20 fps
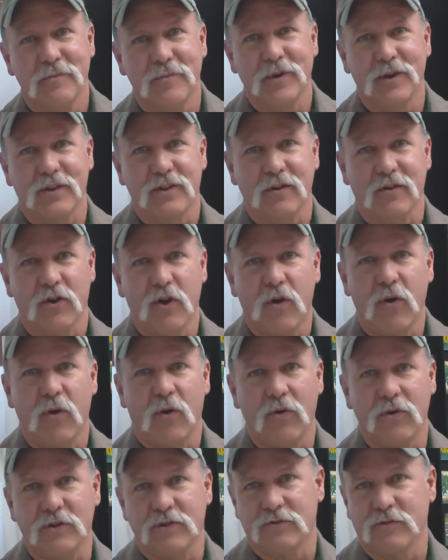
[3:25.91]
But the
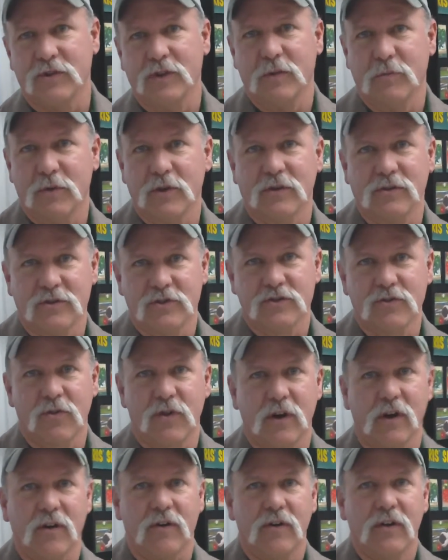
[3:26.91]
goal is really to build
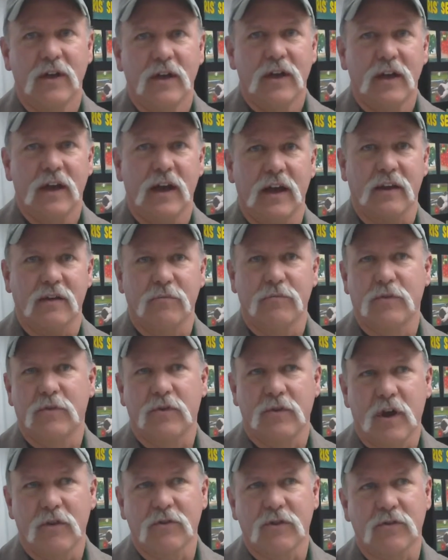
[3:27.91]
soil, and
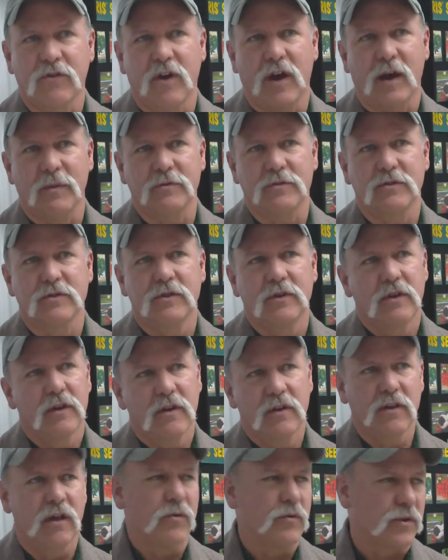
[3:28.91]
cover crops,
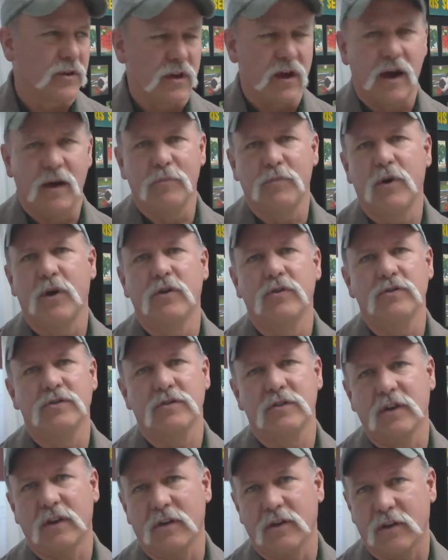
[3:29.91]
along with
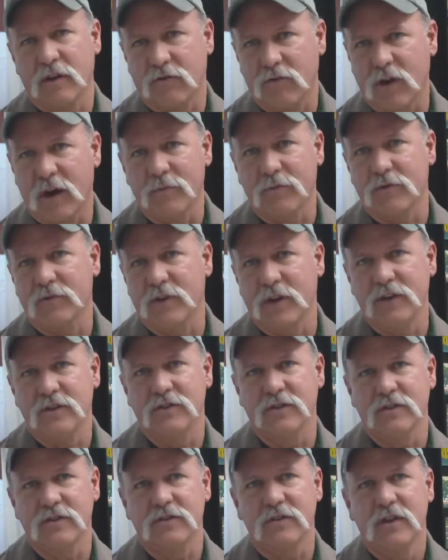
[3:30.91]
compost and crop
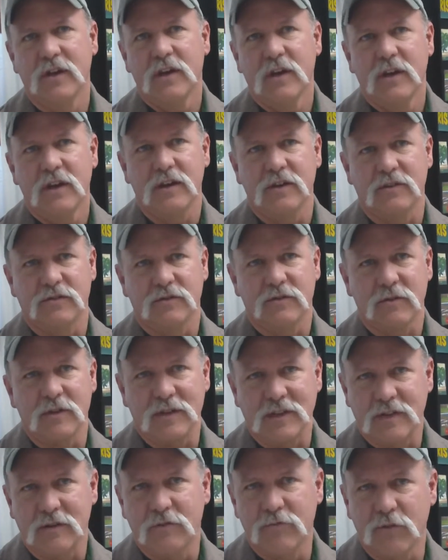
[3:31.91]
rotations, is
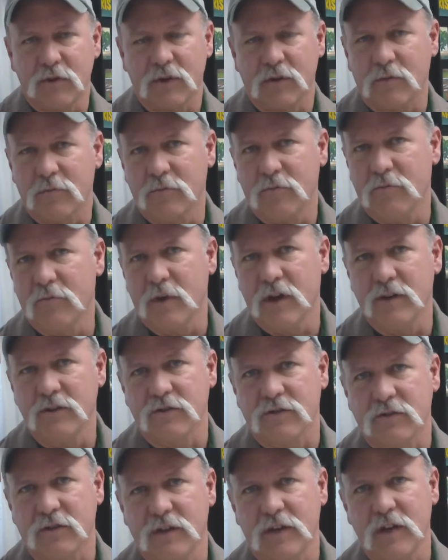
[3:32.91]
one of the
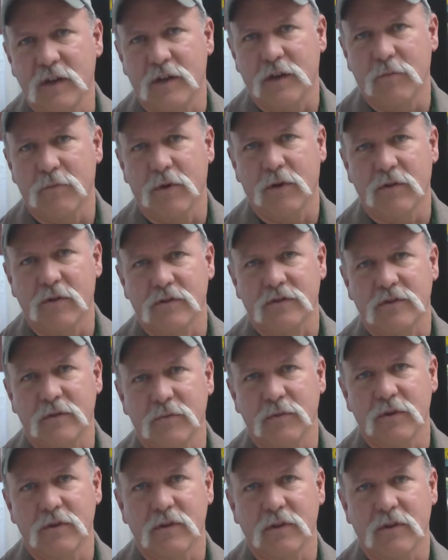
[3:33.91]
major key components to
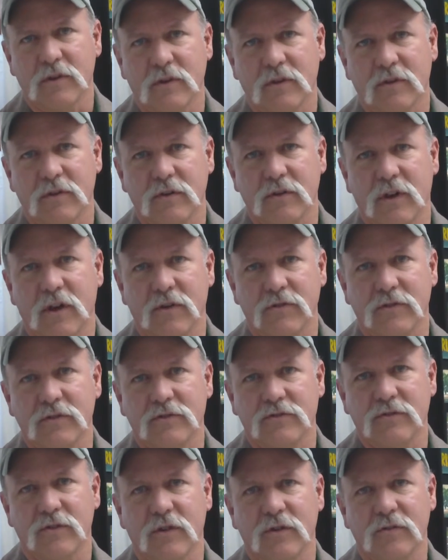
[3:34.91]
building a good, healthy
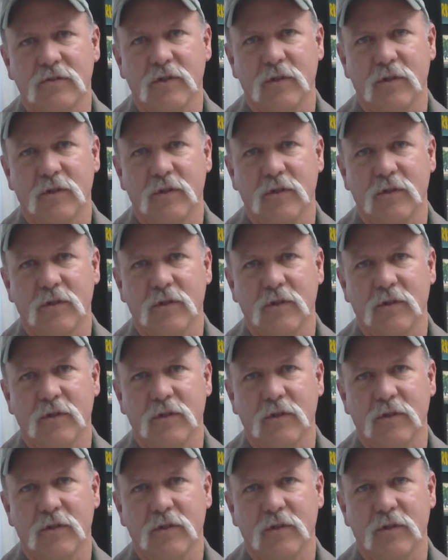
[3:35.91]
soil.